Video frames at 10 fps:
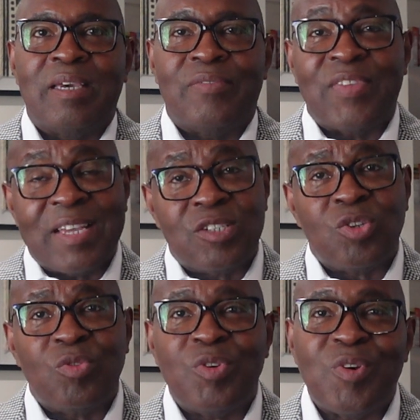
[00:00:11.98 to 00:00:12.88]
If that's
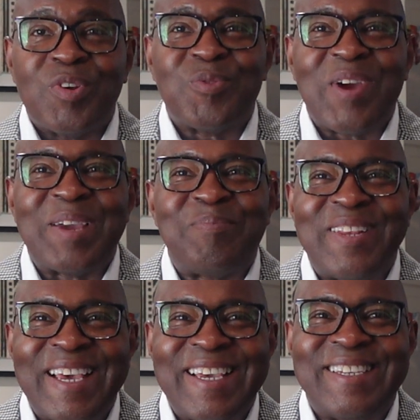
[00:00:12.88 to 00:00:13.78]
you, you're in the right
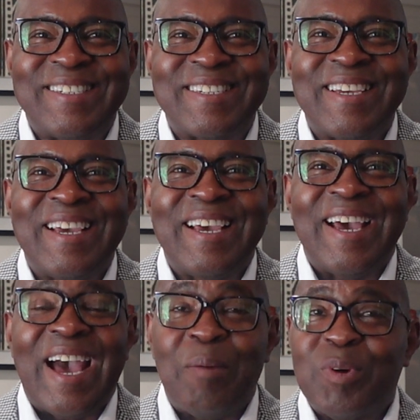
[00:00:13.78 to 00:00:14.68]
place.
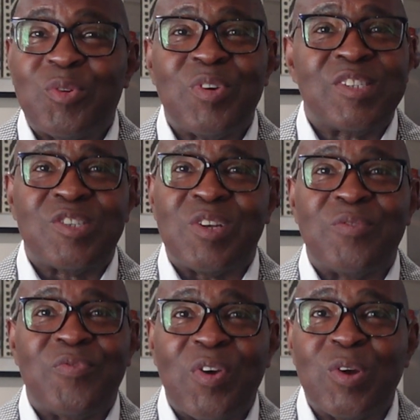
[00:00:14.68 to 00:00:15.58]
I'm a
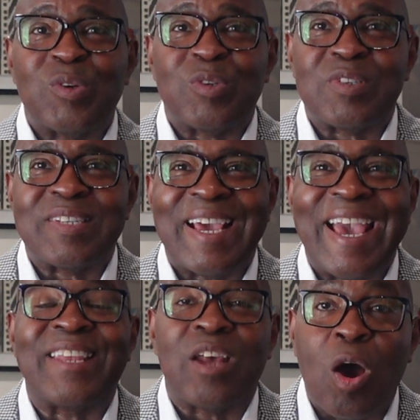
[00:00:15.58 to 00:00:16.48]
Christian first
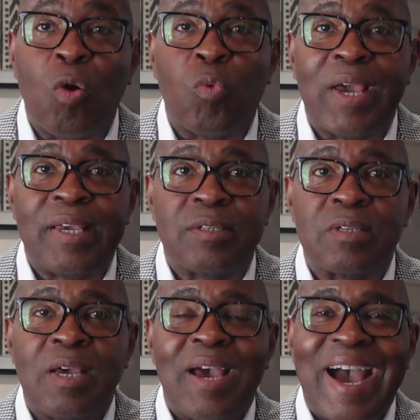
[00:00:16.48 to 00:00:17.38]
and
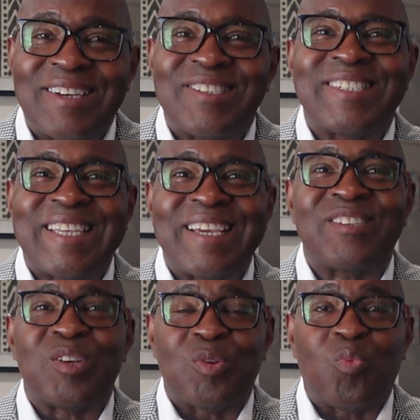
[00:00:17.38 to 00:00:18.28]
always. I stick
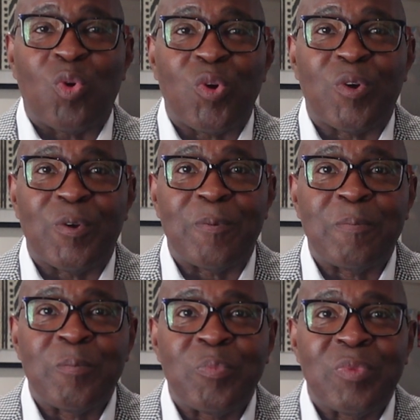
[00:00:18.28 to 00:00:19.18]
to the word.
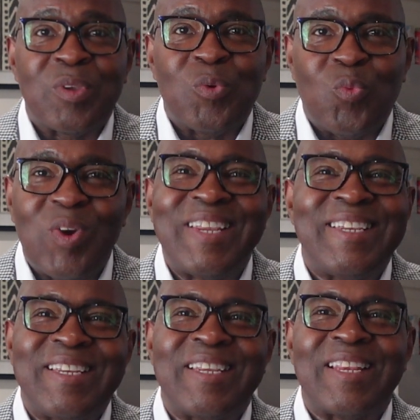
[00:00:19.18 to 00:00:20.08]

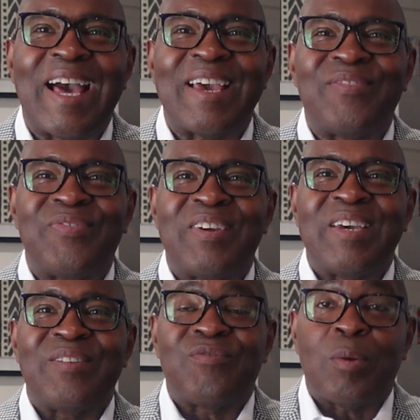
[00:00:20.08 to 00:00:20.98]
Winning in life
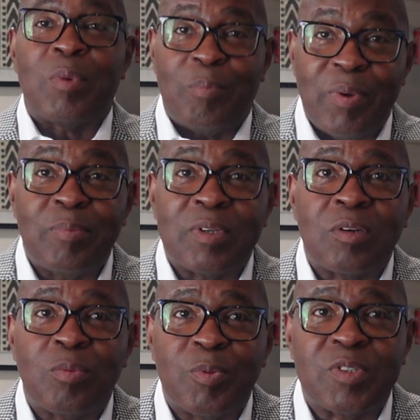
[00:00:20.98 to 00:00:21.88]
from a
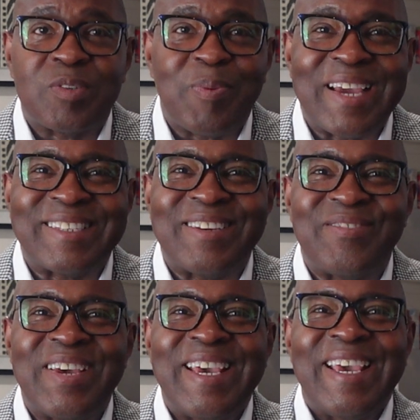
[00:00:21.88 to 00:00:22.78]
biblical
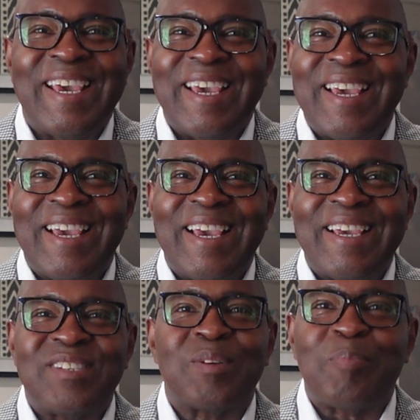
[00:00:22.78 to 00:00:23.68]
perspective
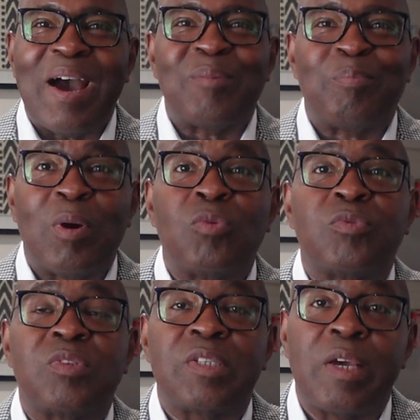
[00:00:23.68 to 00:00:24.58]
is about
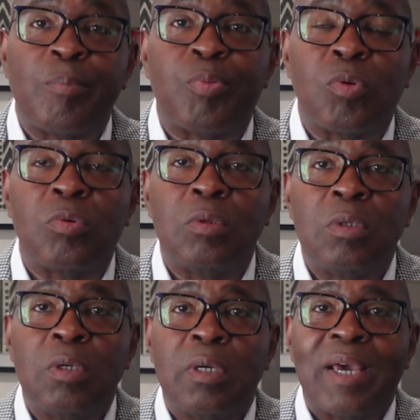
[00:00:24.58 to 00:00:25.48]
both temporal
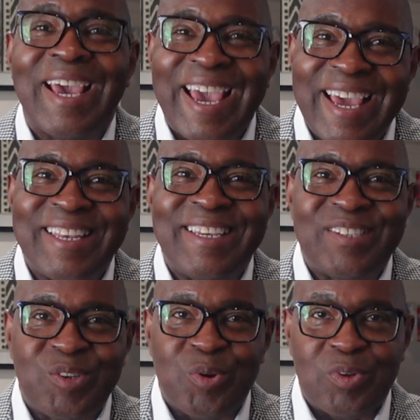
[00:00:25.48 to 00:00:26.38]
and
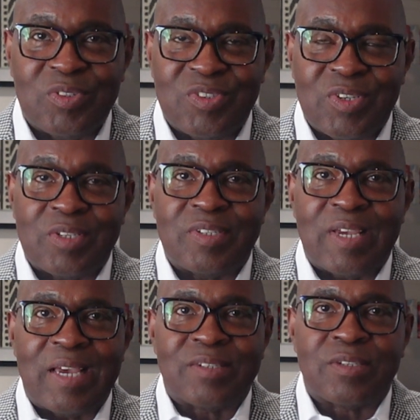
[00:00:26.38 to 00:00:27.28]
eternal
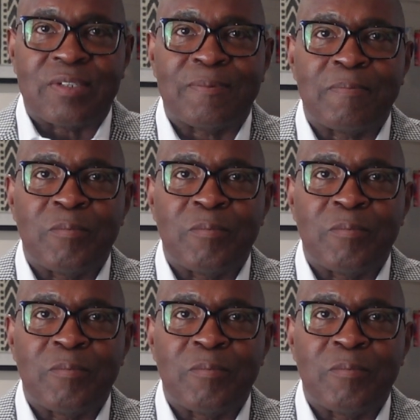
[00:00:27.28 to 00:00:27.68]
success.